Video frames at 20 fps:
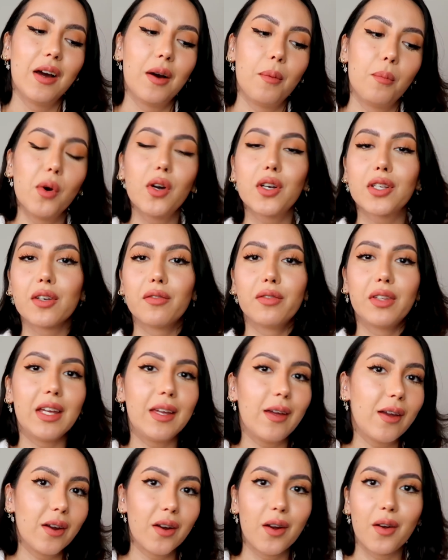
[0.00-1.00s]
books of the
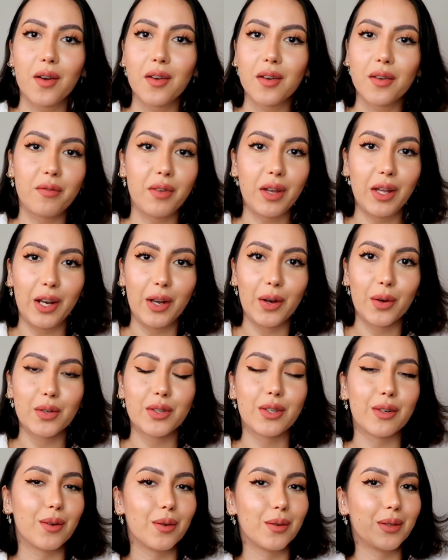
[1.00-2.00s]
year video,
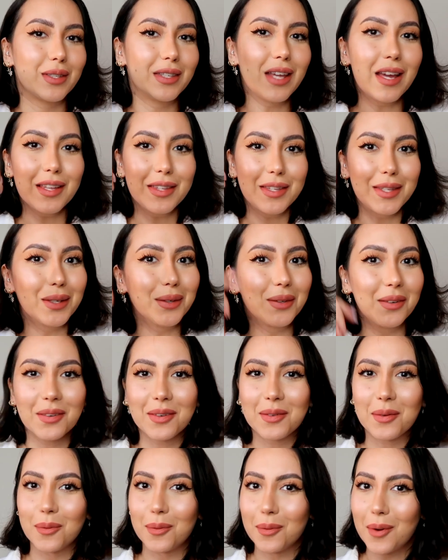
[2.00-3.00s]
so stay
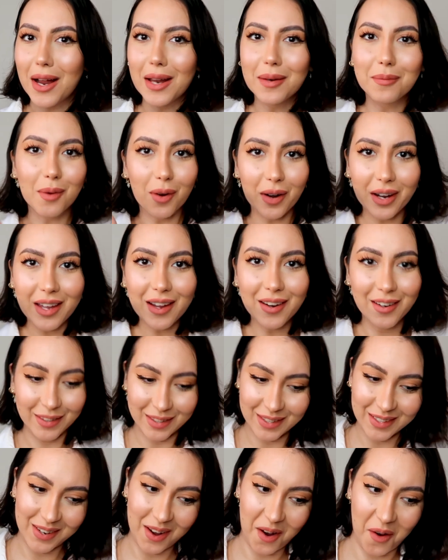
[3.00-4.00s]
tuned, 1 more year
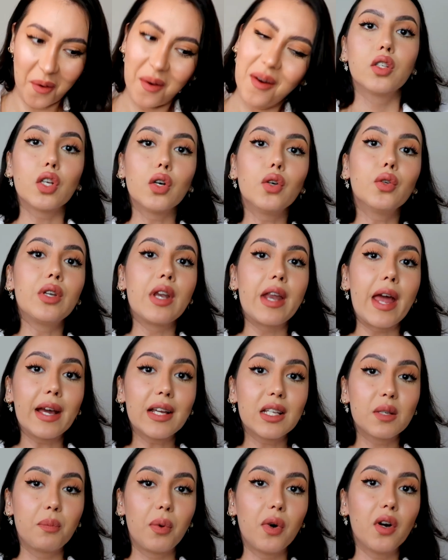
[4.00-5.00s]
to go. So
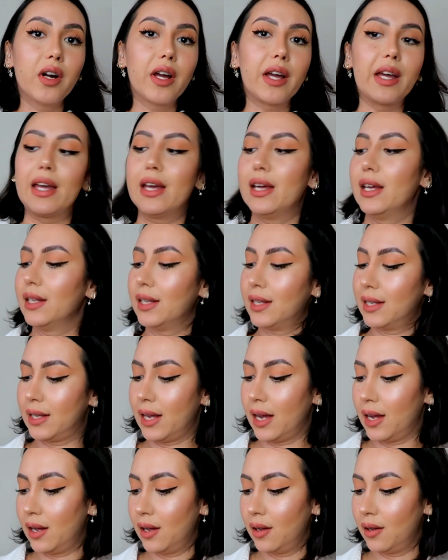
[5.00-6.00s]
next book is
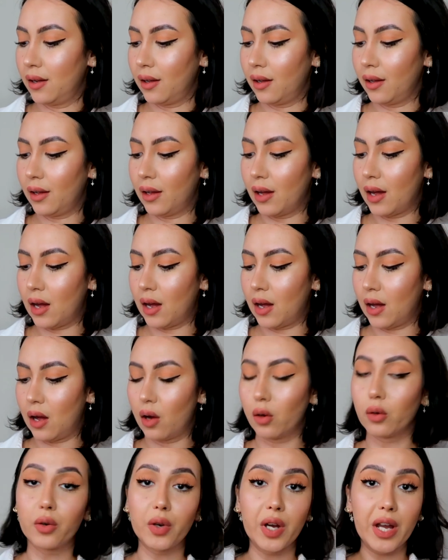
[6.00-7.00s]

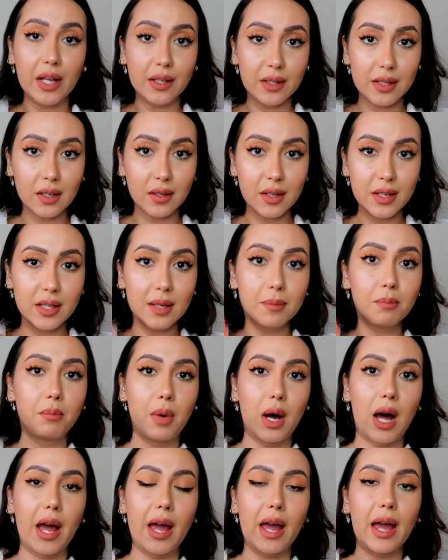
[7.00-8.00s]
Orientalism
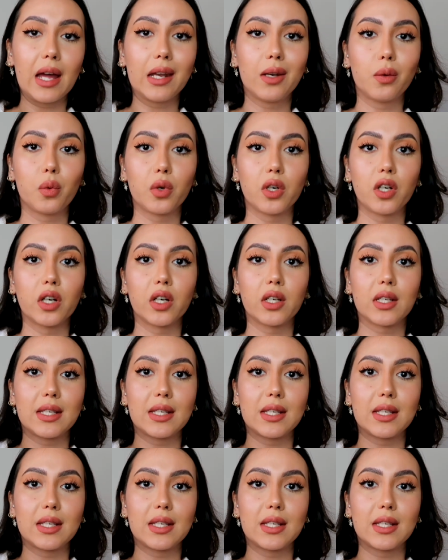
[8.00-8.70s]
by Edward